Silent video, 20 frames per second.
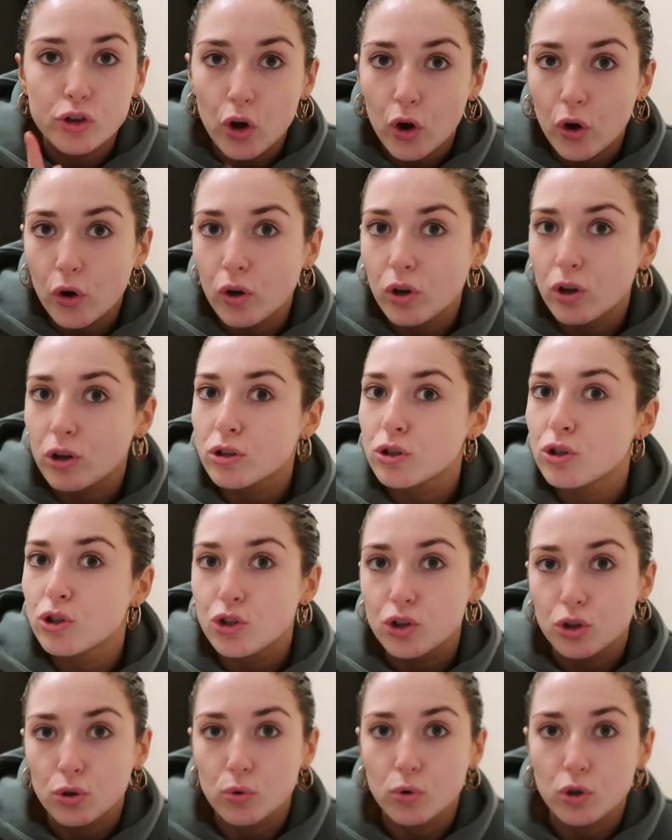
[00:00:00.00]

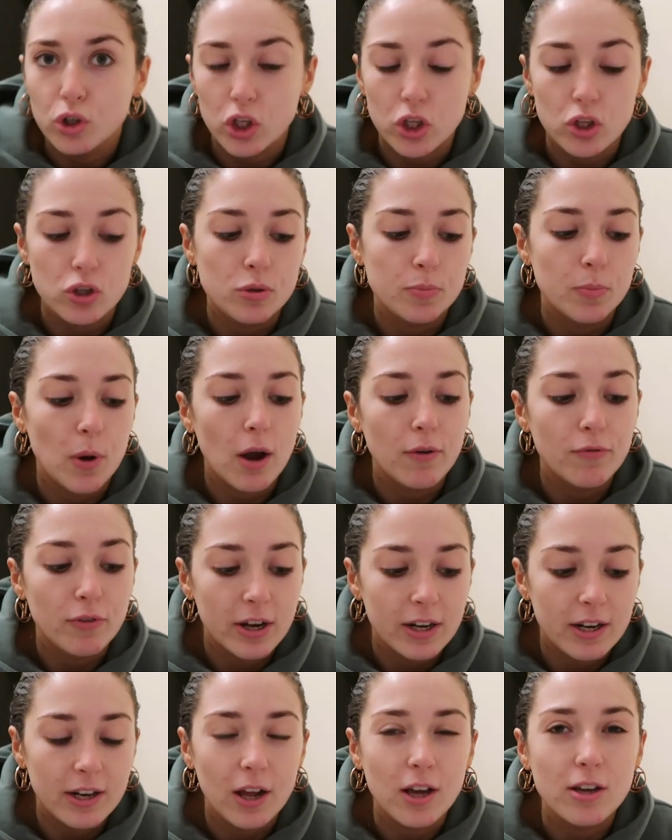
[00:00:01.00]
Dunks, Jordans, but I
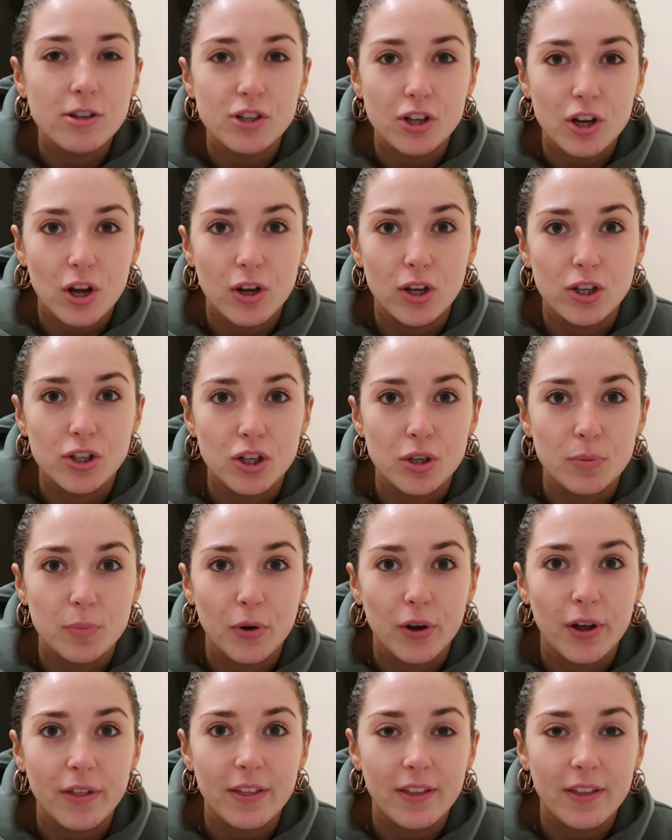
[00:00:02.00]
really like Sakai's on a boy.